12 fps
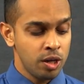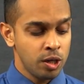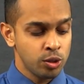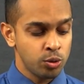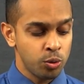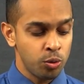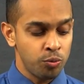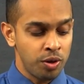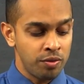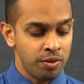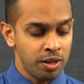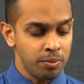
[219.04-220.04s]
So
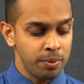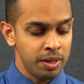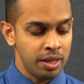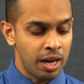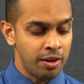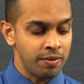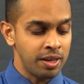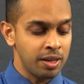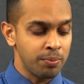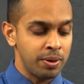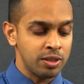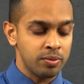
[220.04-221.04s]
we will be having a
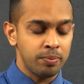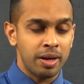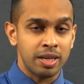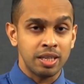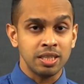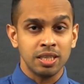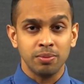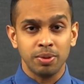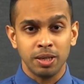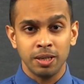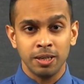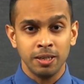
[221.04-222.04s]
piece of magnesium
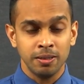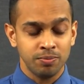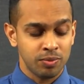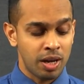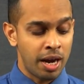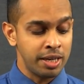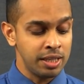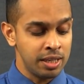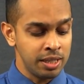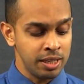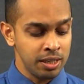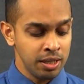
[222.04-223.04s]
here.
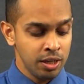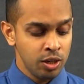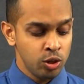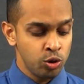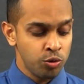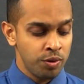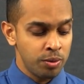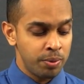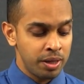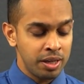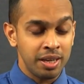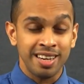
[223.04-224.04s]
Ideally, you will
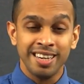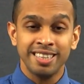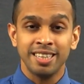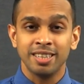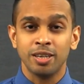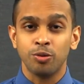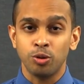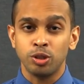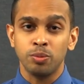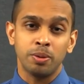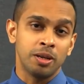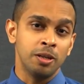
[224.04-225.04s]
be heating the
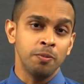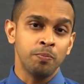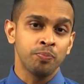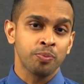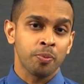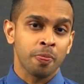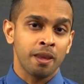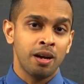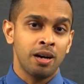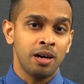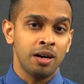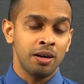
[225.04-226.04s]
crucible
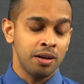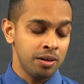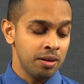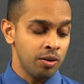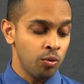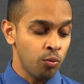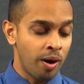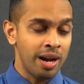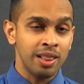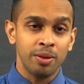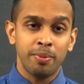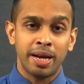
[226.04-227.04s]

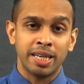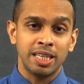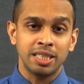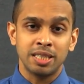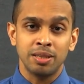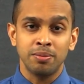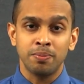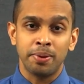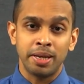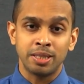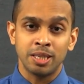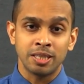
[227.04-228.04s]
while the magnesium
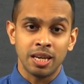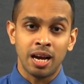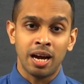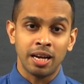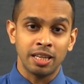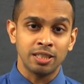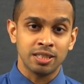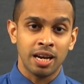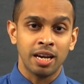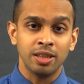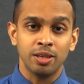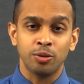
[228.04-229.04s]
pieces are
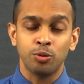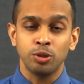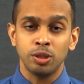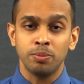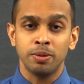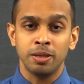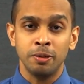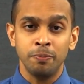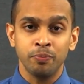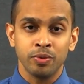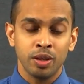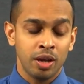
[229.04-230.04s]
inside the crucible.
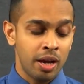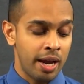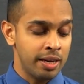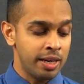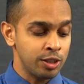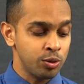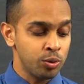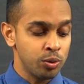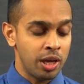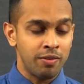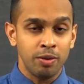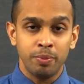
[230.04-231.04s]
And as you know,
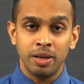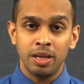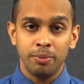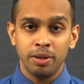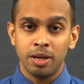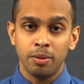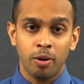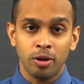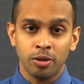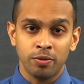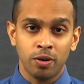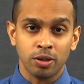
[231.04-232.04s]
there will be a limited amount
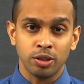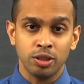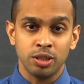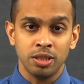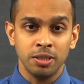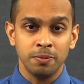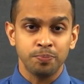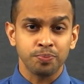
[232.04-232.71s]
of oxygen.